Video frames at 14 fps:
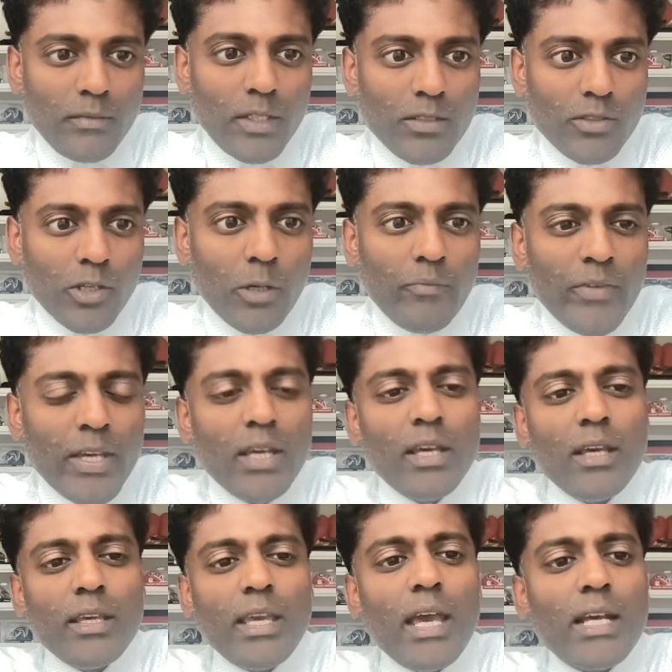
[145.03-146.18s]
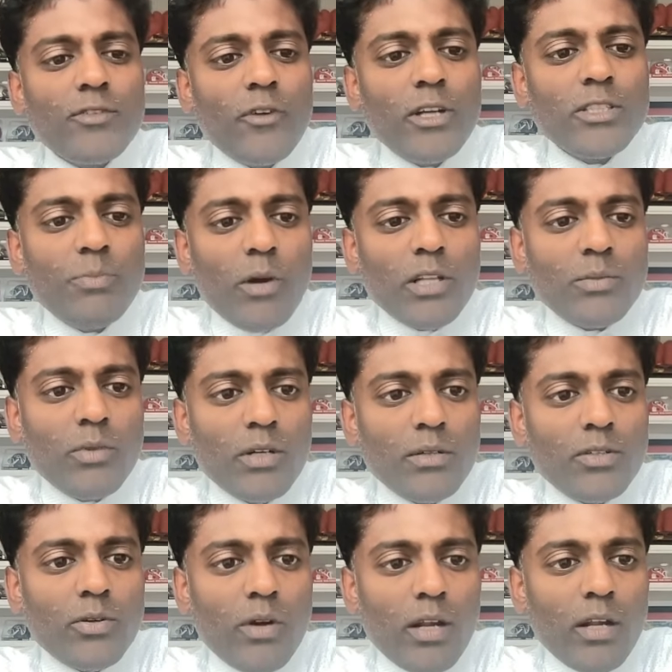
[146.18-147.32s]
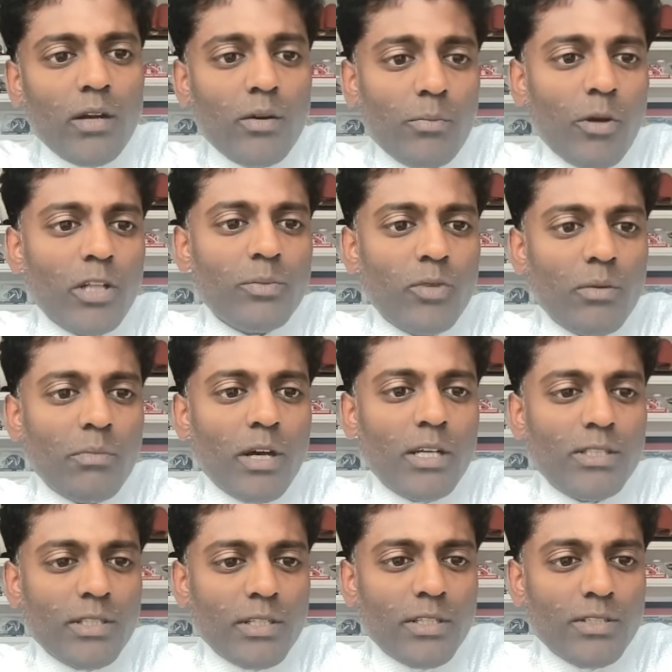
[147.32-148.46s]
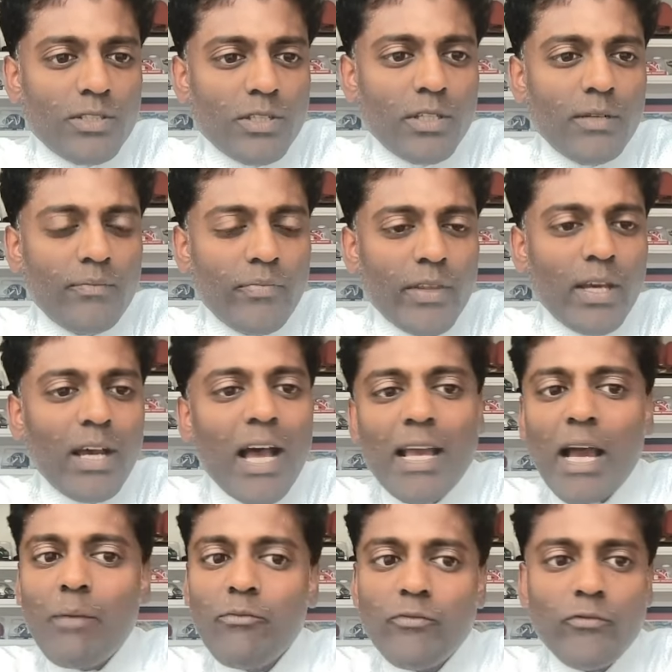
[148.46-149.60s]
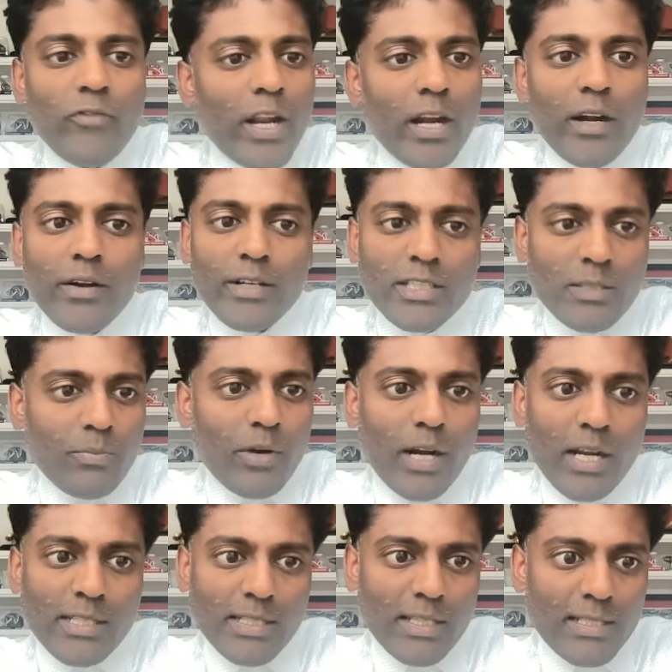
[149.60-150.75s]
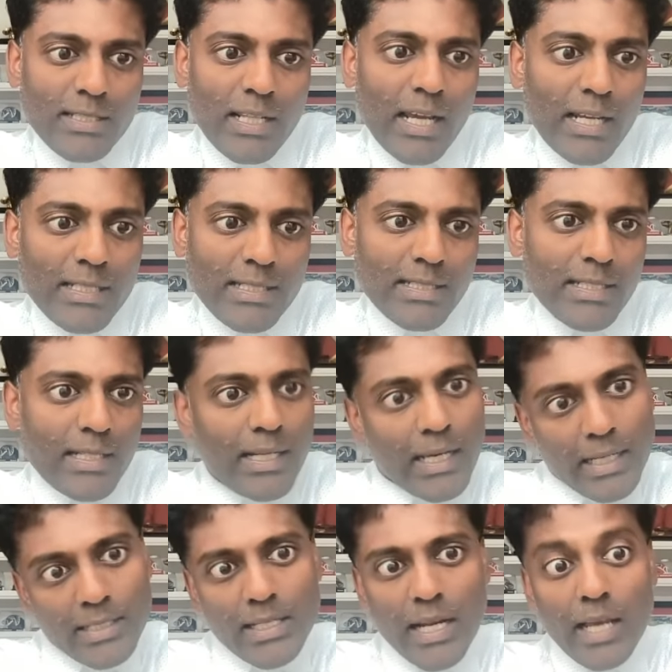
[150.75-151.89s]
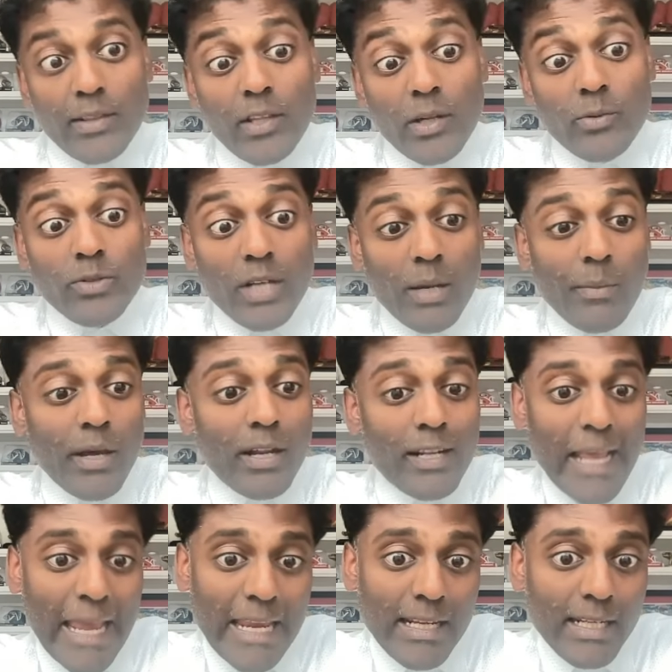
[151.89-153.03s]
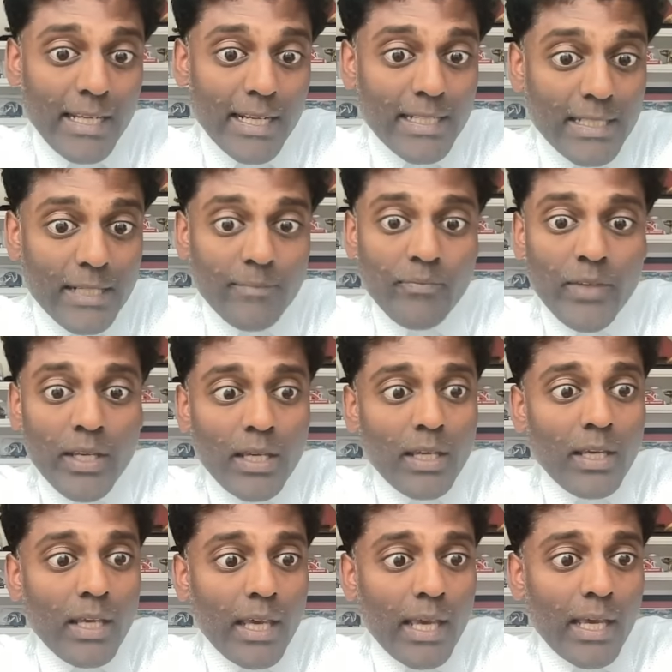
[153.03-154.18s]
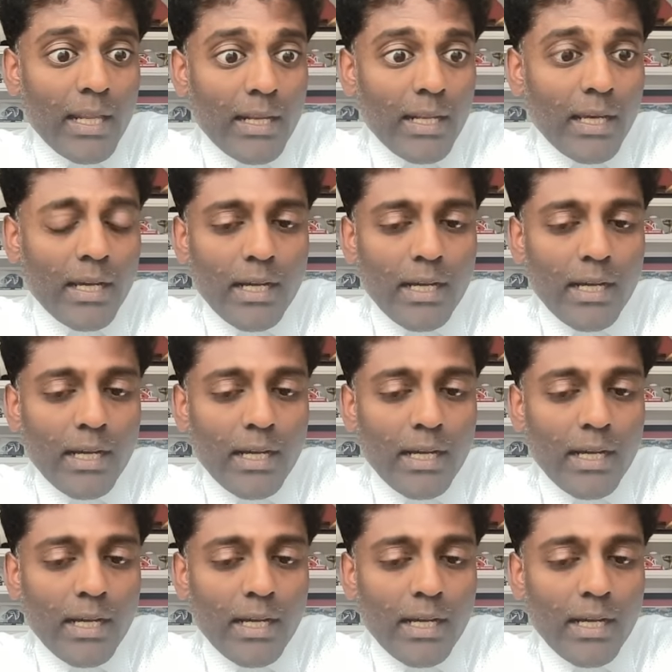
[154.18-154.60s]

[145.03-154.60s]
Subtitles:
So, yeah, as far as Baltimore and Boston are concerned, I'm very surprised that this line sits at 9 today. I thought it would come out at 8, and it didn't. And